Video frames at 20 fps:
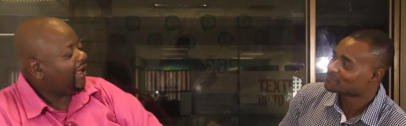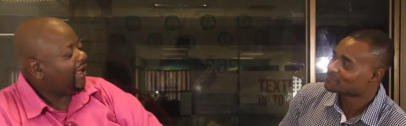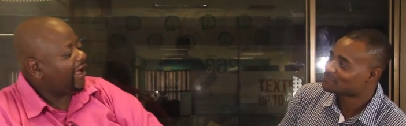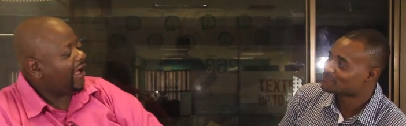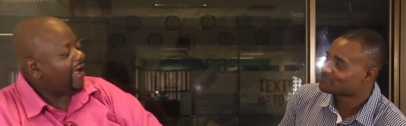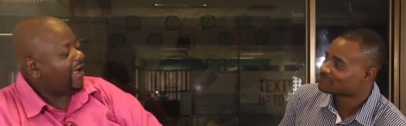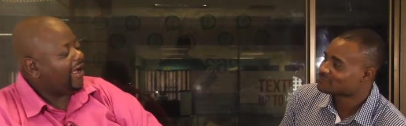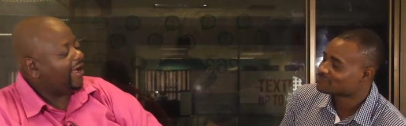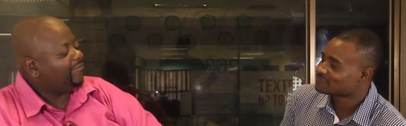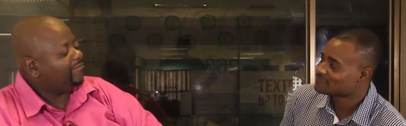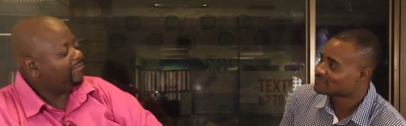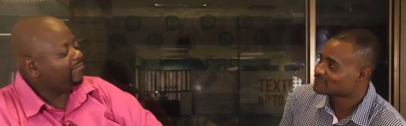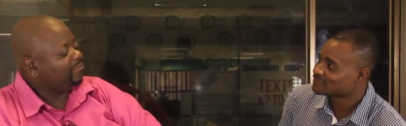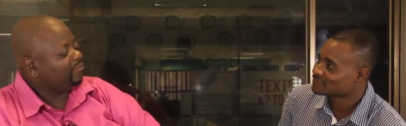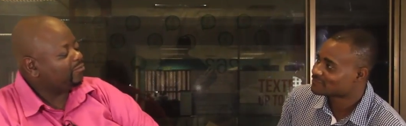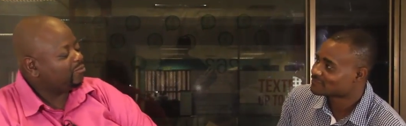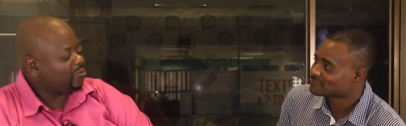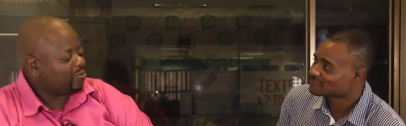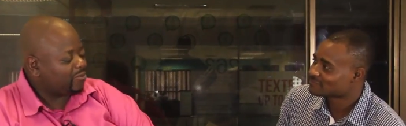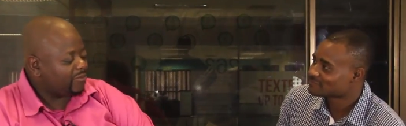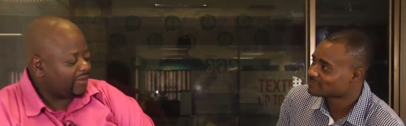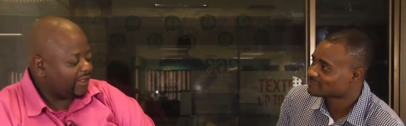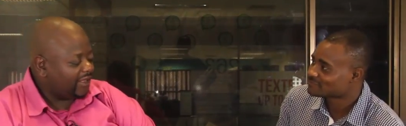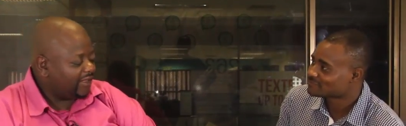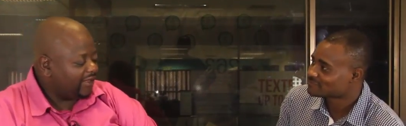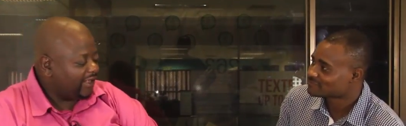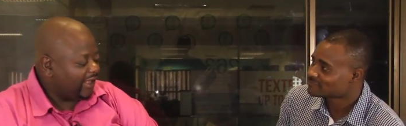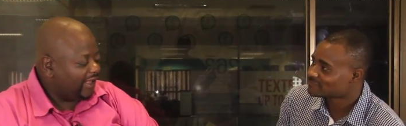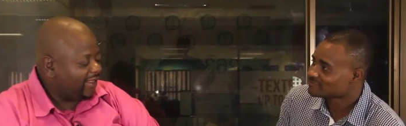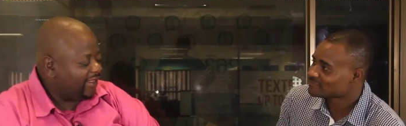Speaker 1: Um,
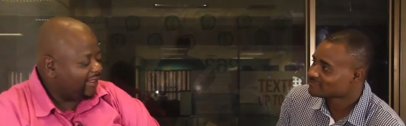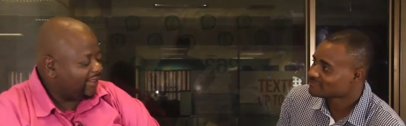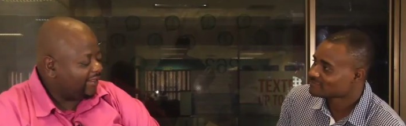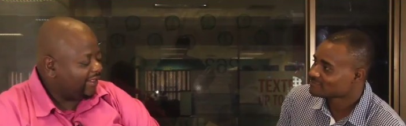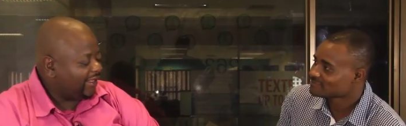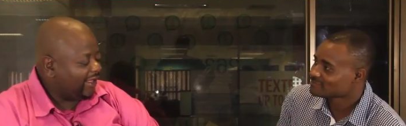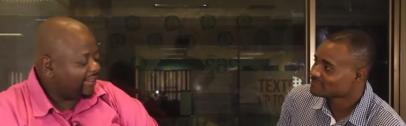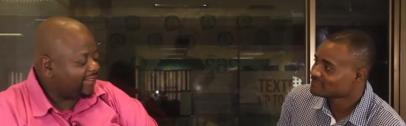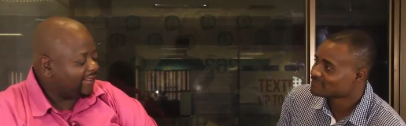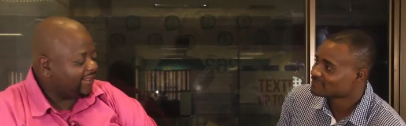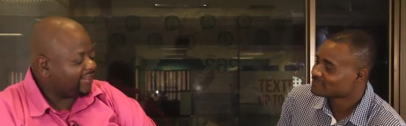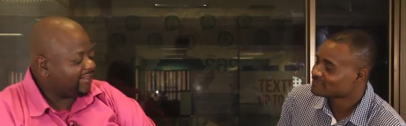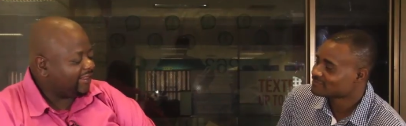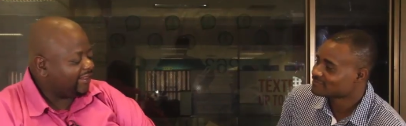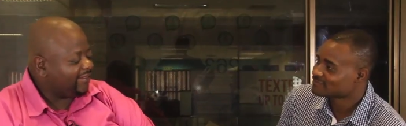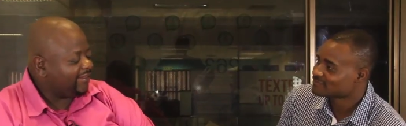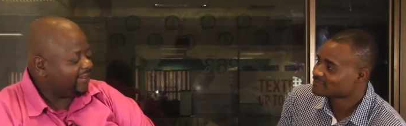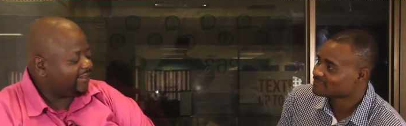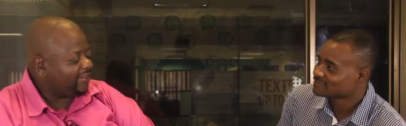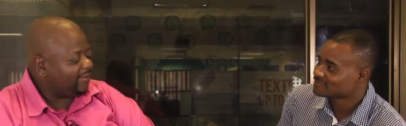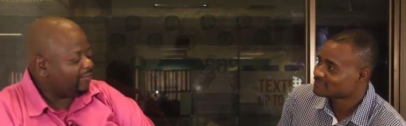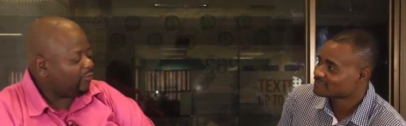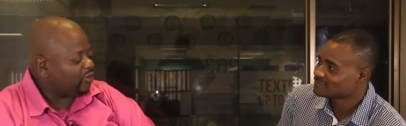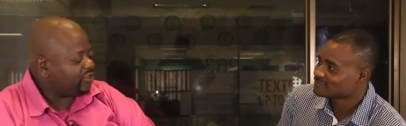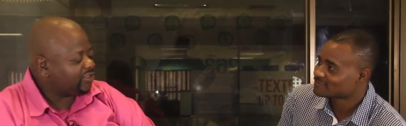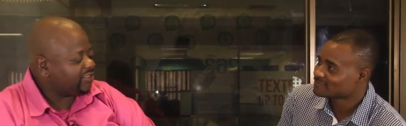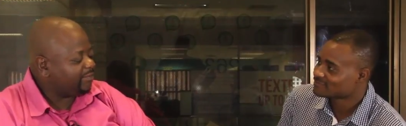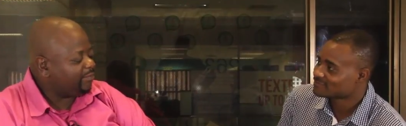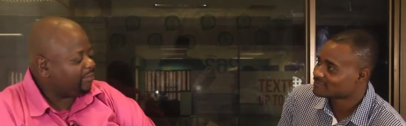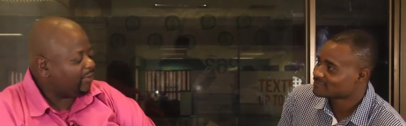I, I think the, the
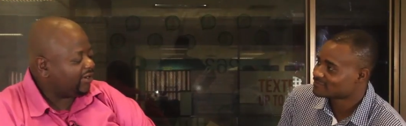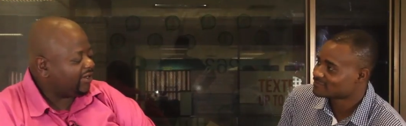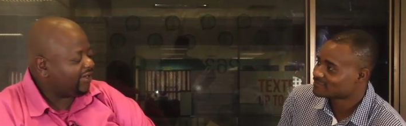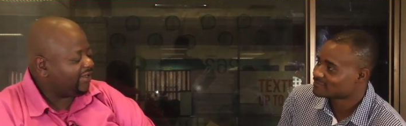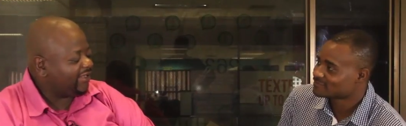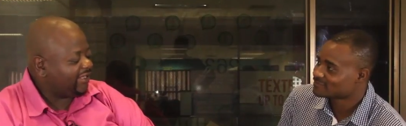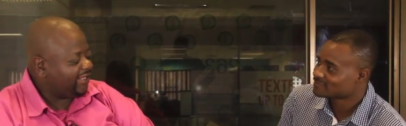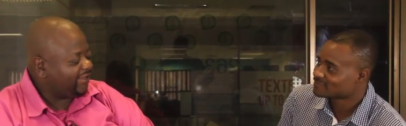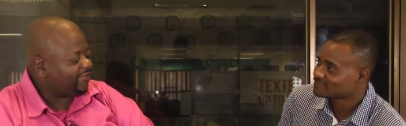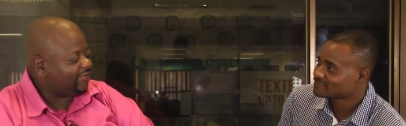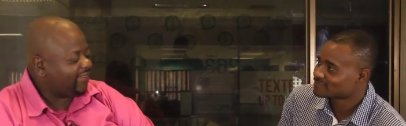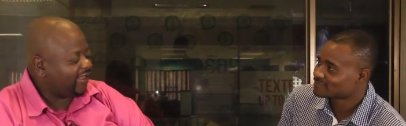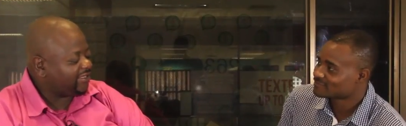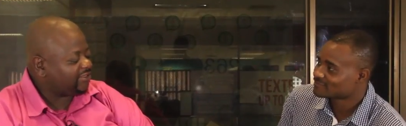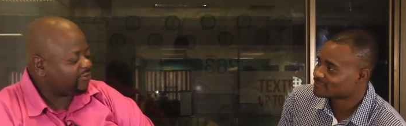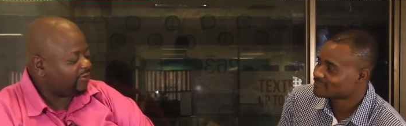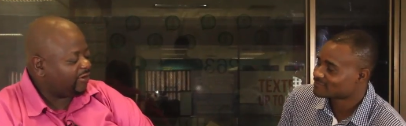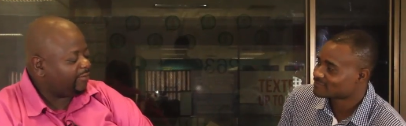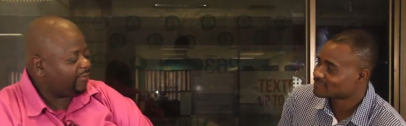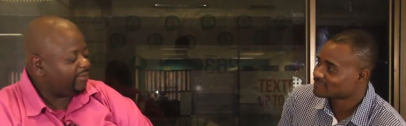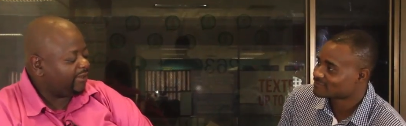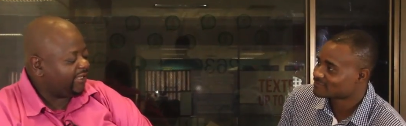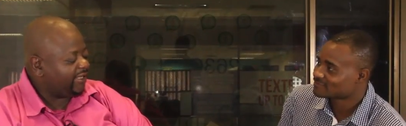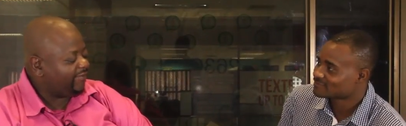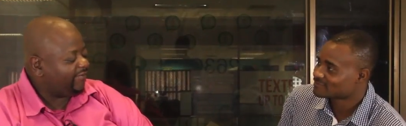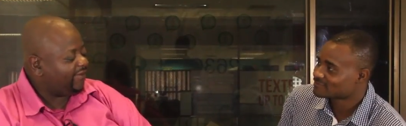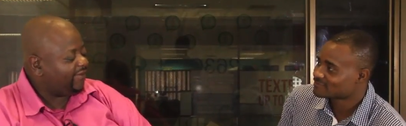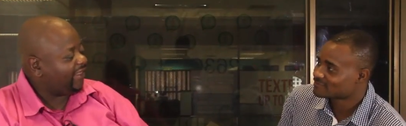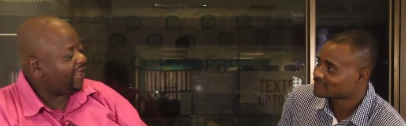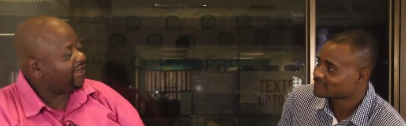most important gift that's going to be
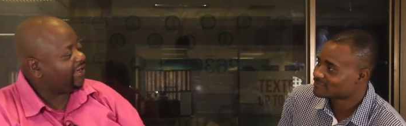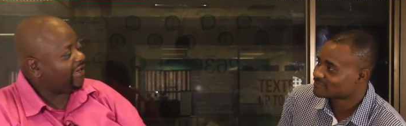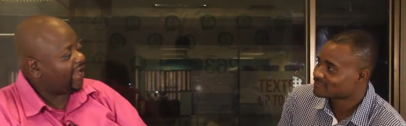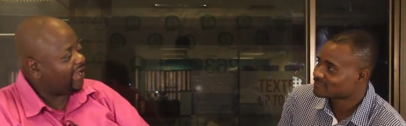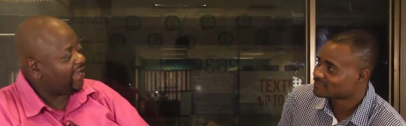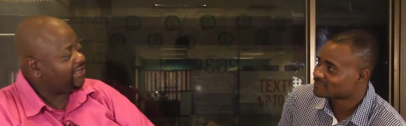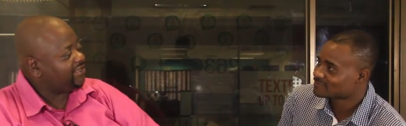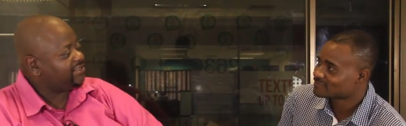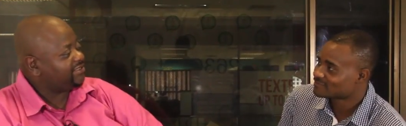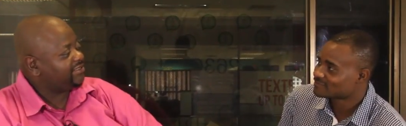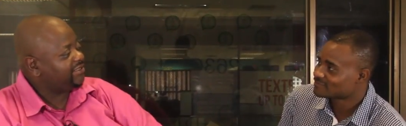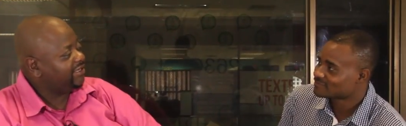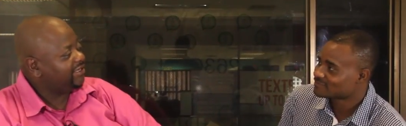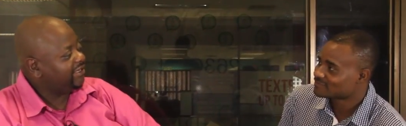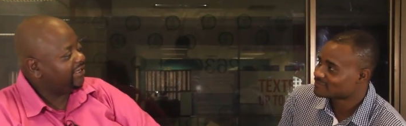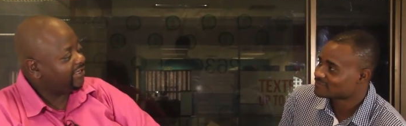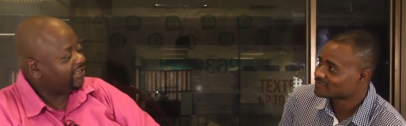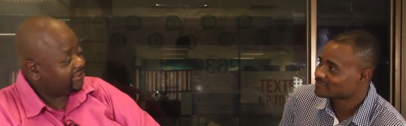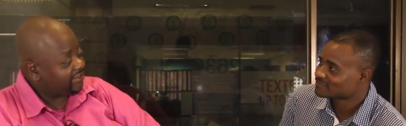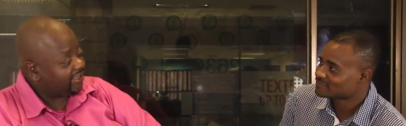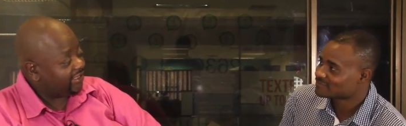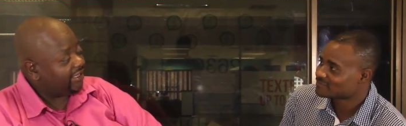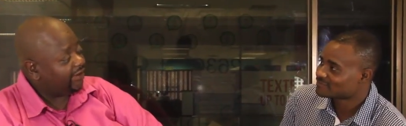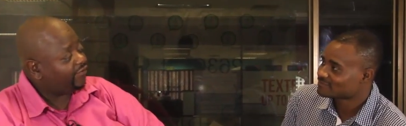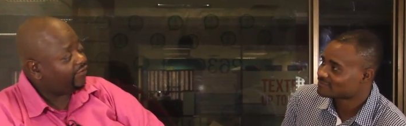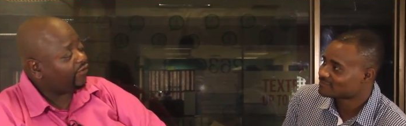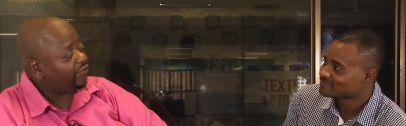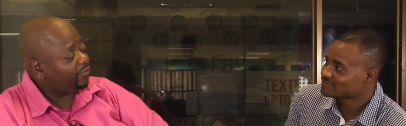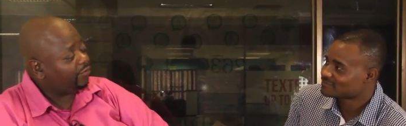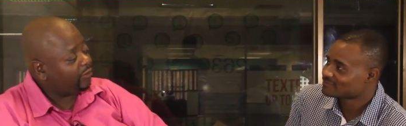given that night is the
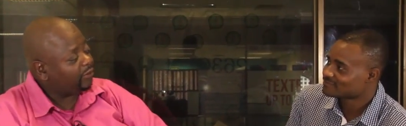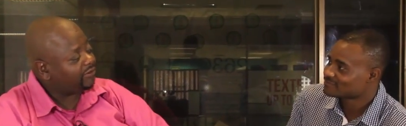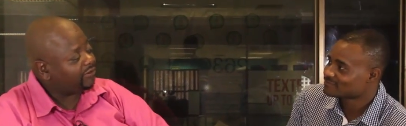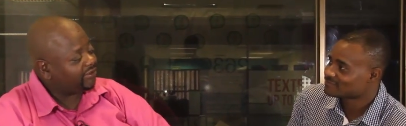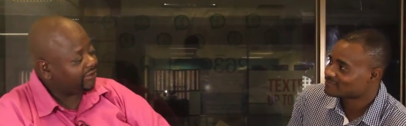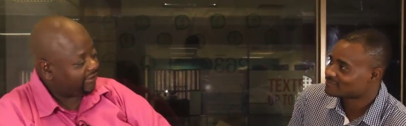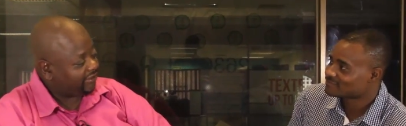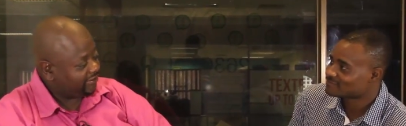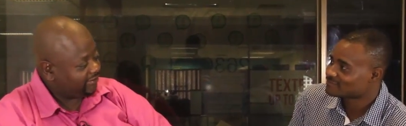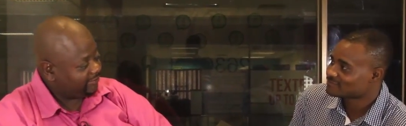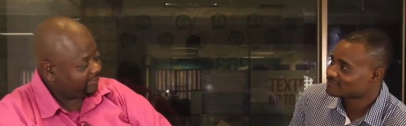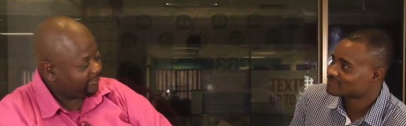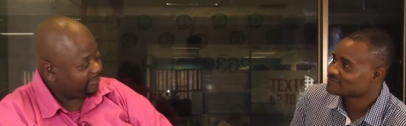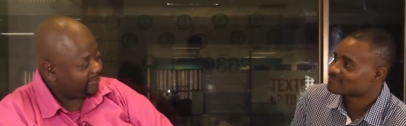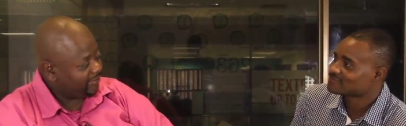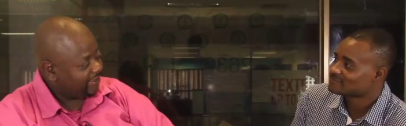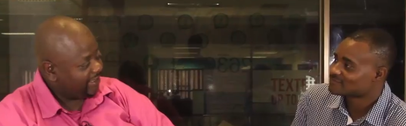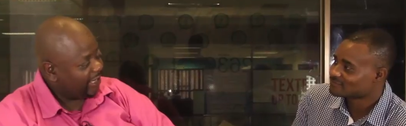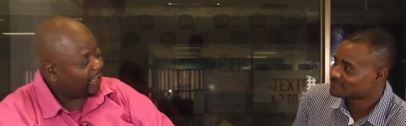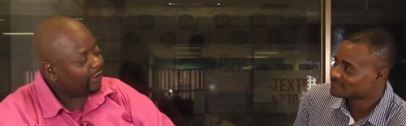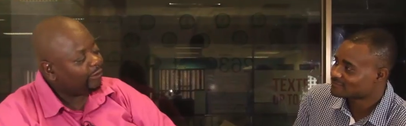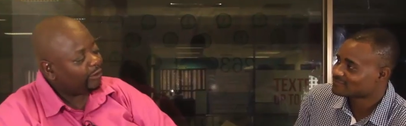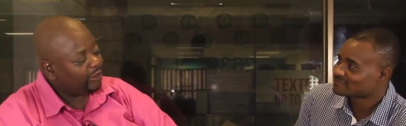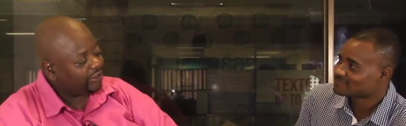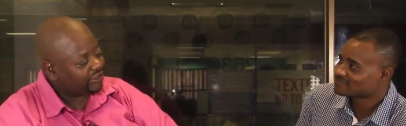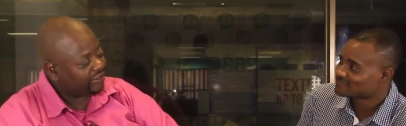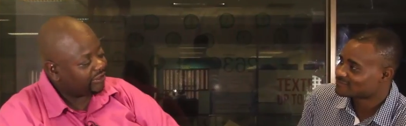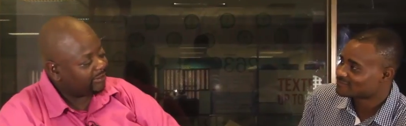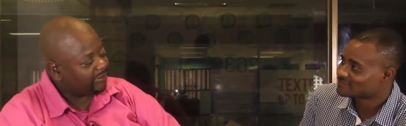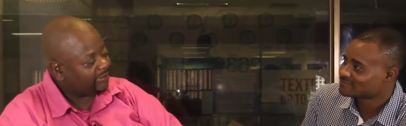gift of music and
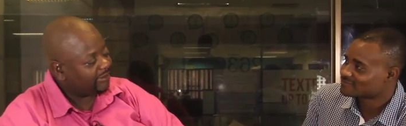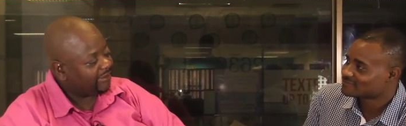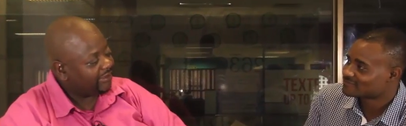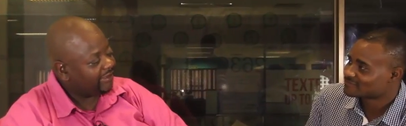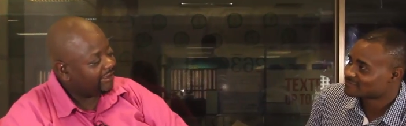worship.